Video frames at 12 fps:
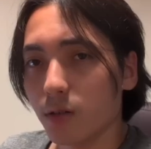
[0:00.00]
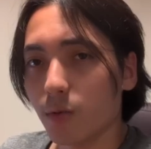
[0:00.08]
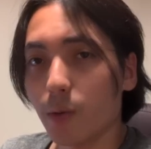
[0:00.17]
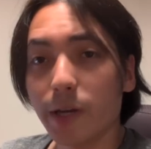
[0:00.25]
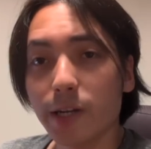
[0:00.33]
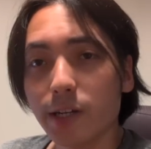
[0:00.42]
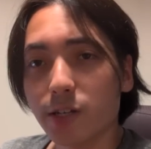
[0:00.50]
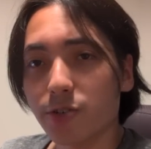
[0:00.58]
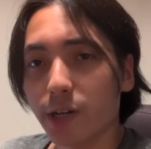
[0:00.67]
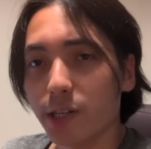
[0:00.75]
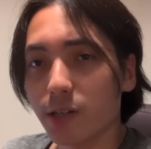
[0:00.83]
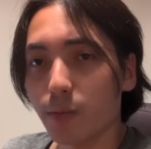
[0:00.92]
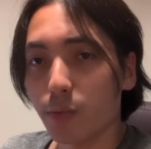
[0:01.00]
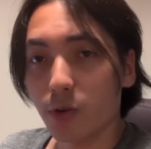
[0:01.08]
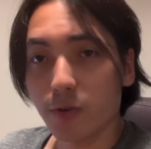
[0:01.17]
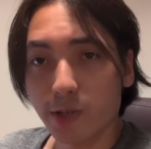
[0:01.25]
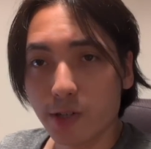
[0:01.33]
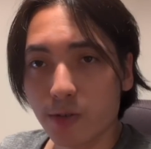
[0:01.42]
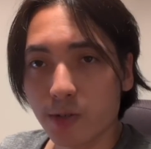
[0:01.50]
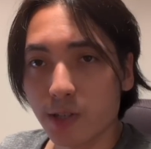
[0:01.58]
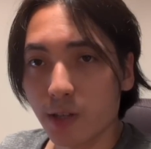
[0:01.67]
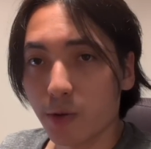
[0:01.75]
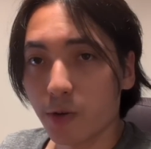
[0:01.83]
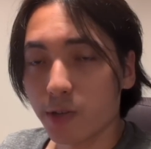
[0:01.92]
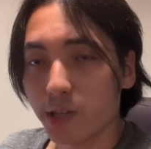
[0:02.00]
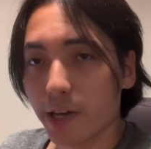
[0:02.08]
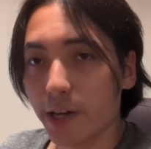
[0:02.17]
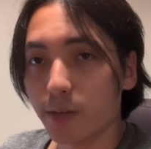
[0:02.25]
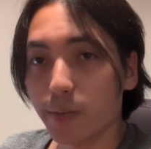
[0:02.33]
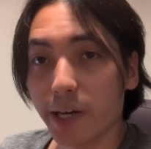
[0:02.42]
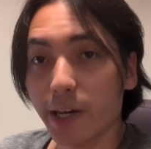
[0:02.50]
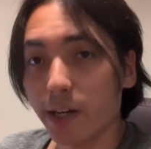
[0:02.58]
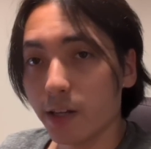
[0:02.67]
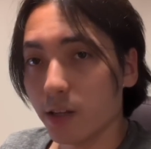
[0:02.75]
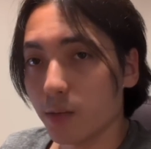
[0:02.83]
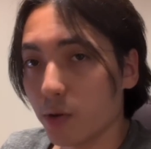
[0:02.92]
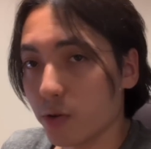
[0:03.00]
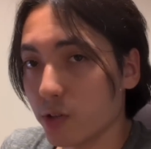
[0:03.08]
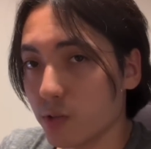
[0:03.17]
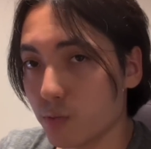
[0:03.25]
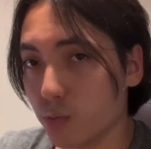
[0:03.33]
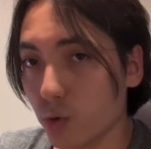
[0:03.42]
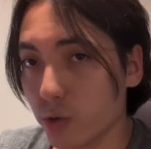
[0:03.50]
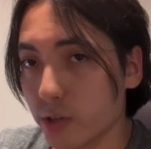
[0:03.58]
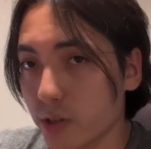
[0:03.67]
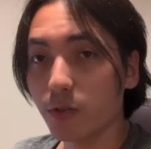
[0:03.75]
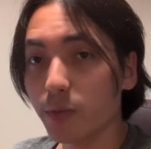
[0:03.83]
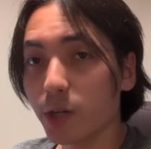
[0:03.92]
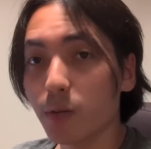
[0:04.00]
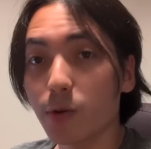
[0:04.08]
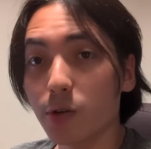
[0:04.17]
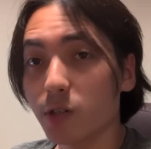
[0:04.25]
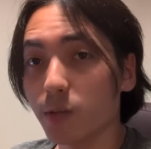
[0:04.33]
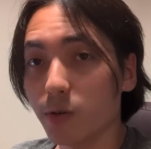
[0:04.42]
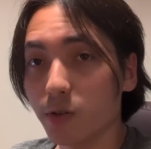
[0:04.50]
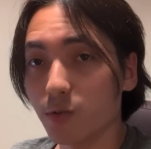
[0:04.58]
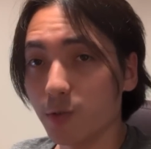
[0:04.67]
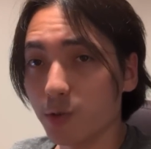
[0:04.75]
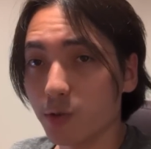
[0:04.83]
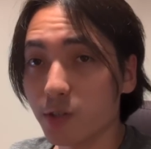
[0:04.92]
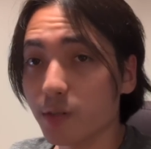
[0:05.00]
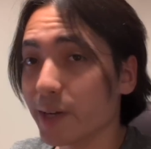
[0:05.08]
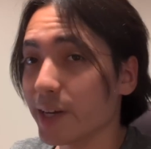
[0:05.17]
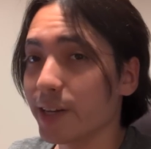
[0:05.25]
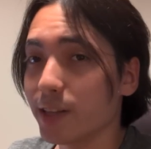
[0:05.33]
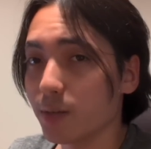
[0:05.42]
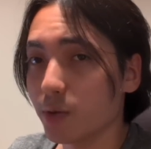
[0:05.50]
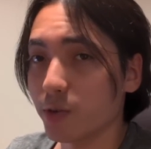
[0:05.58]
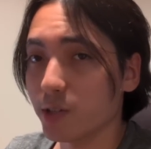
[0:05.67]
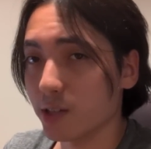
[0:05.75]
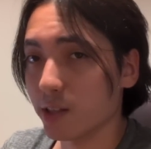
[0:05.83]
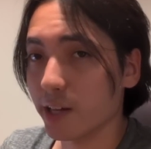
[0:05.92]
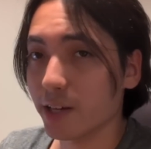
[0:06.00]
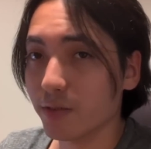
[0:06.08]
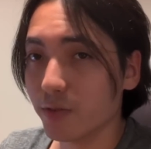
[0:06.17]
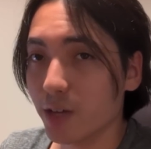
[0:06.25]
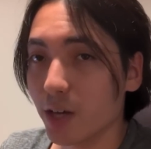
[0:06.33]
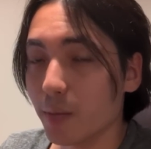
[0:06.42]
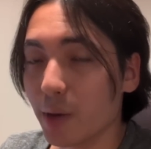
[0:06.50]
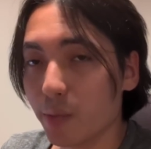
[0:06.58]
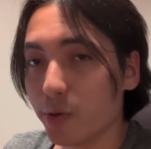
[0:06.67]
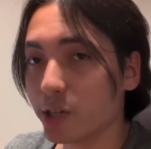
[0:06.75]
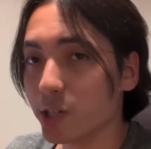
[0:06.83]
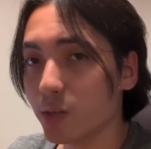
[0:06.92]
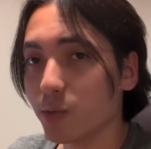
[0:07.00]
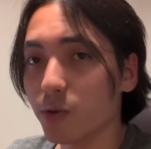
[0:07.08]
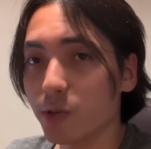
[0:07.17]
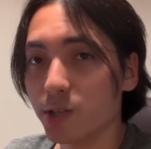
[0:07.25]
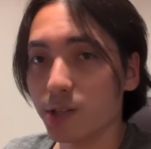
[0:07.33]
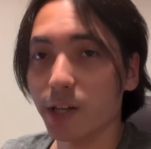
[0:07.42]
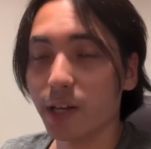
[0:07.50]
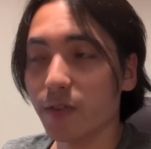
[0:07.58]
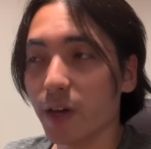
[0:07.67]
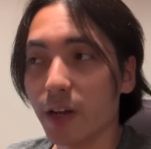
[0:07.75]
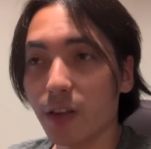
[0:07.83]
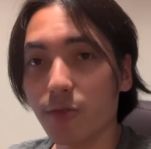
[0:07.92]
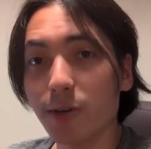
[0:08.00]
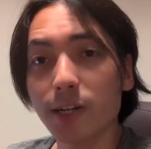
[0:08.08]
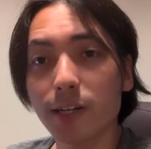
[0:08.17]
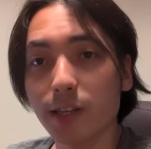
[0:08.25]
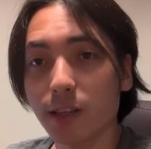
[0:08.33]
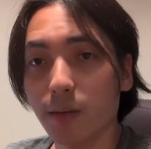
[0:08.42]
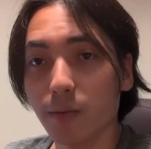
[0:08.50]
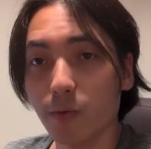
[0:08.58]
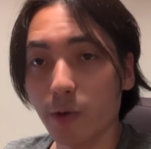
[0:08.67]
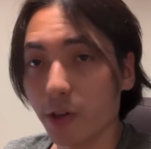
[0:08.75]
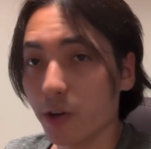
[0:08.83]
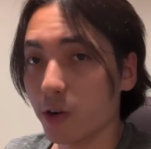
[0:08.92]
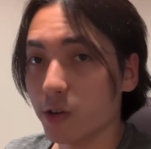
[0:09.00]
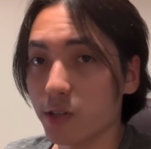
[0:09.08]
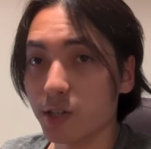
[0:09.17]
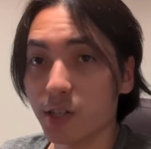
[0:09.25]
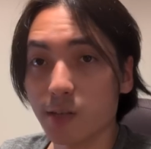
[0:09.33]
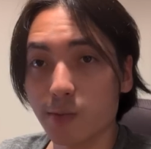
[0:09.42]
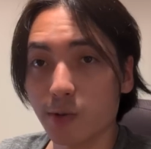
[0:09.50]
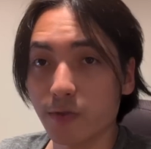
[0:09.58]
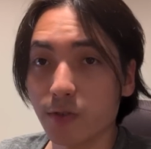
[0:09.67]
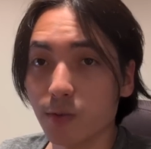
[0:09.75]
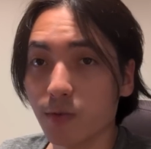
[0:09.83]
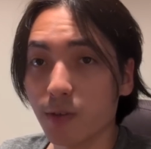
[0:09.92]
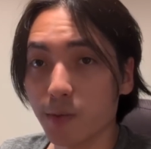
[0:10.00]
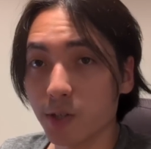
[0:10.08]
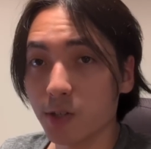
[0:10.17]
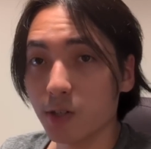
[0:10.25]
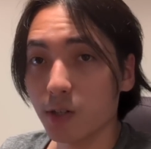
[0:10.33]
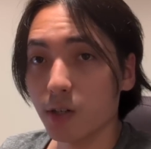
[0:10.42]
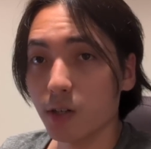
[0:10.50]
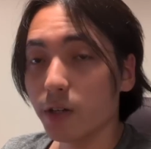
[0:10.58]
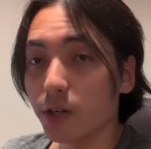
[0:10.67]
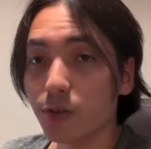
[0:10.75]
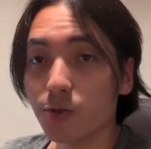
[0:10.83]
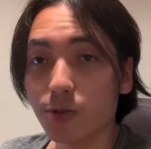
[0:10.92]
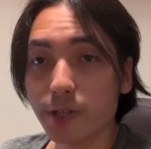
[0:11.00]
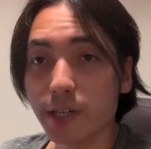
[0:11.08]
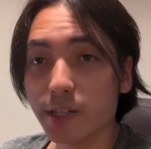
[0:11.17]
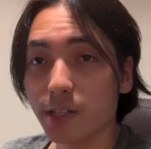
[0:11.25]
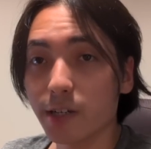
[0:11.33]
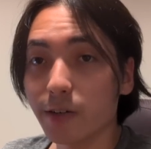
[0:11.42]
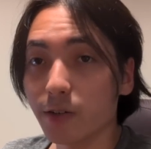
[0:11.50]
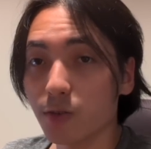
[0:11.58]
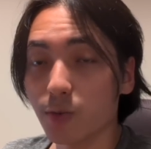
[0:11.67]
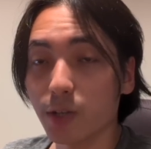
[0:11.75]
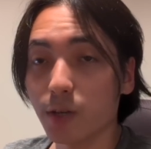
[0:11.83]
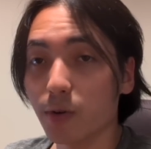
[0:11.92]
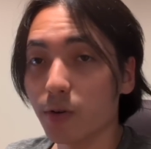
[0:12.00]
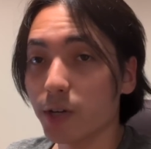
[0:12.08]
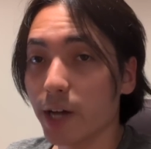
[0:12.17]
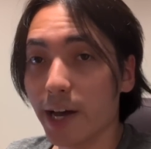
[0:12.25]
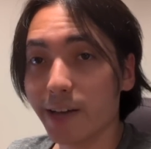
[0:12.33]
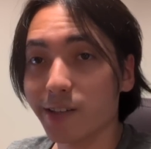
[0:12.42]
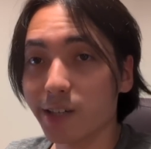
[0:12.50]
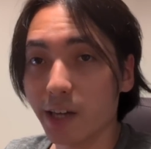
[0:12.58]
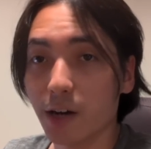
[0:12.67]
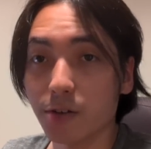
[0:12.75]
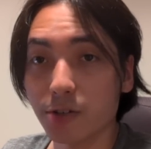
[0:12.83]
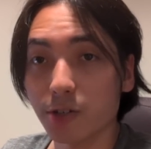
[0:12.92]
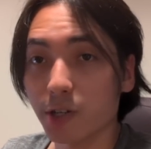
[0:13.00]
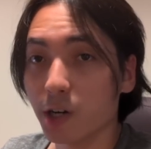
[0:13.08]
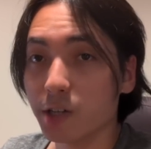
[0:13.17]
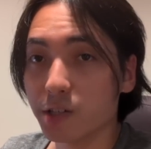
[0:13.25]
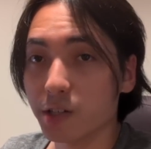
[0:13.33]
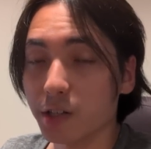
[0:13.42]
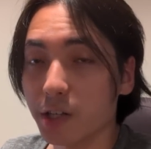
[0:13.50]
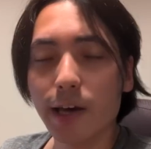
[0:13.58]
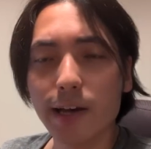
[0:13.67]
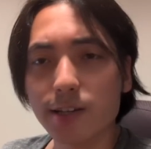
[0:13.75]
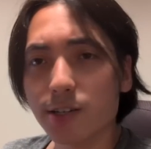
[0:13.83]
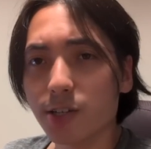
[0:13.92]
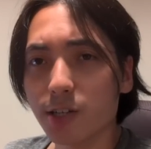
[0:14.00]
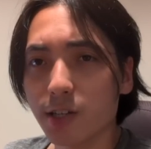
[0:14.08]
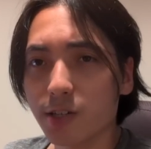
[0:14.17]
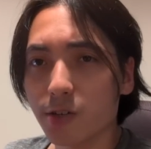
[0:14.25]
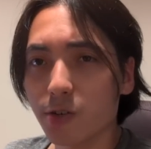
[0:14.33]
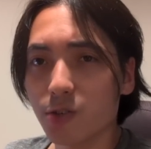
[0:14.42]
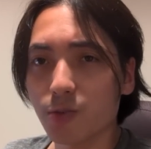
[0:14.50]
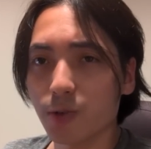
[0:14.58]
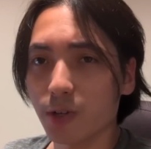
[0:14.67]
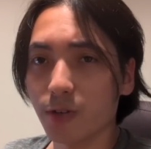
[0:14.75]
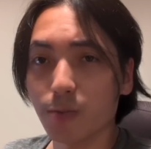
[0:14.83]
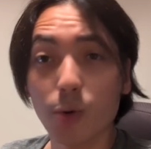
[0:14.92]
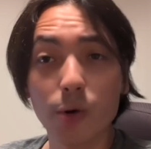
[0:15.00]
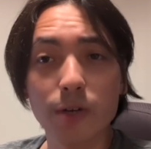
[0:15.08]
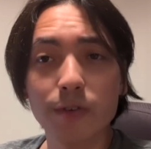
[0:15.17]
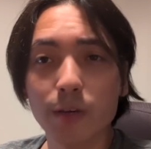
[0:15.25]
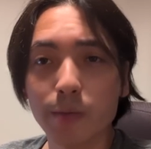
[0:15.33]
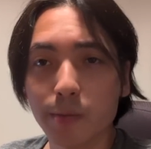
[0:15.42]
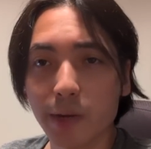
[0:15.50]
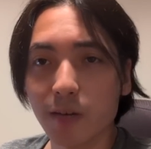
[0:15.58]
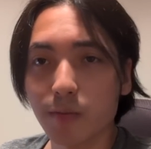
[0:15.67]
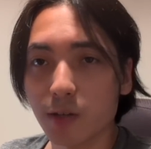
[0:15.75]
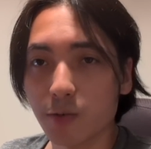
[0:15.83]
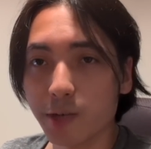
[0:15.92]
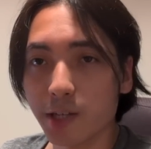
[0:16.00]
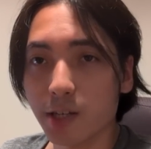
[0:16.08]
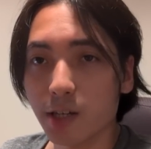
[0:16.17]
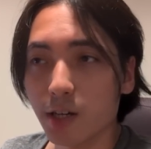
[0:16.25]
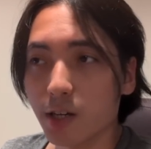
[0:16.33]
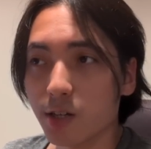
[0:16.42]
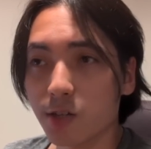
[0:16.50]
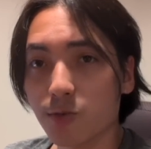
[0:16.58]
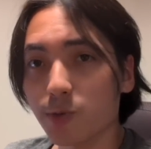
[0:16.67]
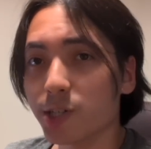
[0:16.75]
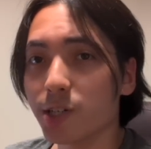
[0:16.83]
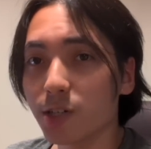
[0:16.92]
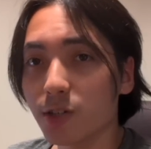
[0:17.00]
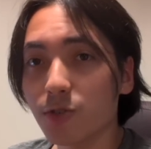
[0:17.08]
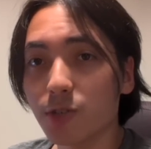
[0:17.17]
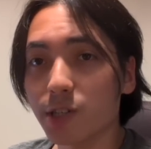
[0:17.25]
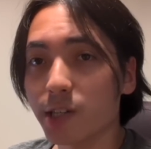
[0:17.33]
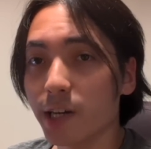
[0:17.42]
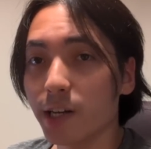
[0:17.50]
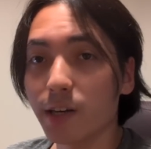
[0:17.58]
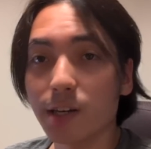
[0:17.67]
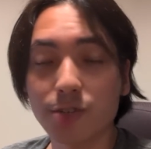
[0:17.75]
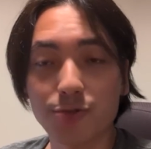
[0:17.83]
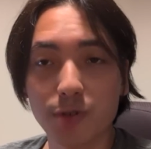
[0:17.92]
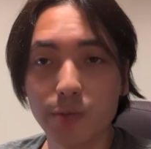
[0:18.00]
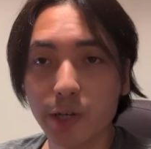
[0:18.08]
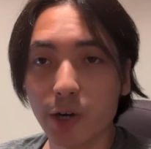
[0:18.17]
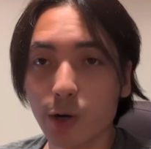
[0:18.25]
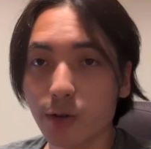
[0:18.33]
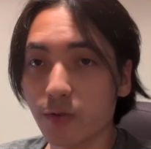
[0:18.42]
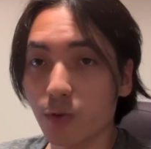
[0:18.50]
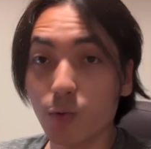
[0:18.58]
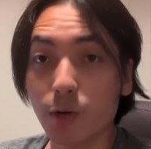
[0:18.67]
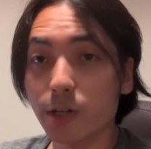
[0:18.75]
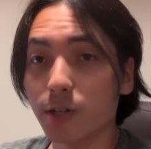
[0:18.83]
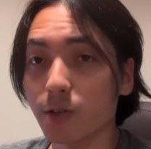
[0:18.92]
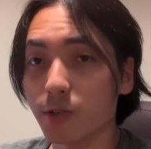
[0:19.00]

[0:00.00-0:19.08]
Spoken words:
While many decks try to burn resources in the opponent's hand by hitting the opponent's board, Doflamingo burns the opponent's resources by hitting the opponent's life. By pressuring the opponent's life and threatening them with cards as Perfume Femide, you create scenarios where the opponent has to counter constantly. As such, on these turns where your board development might be weak, switching to just hitting extremely hard for 1 turn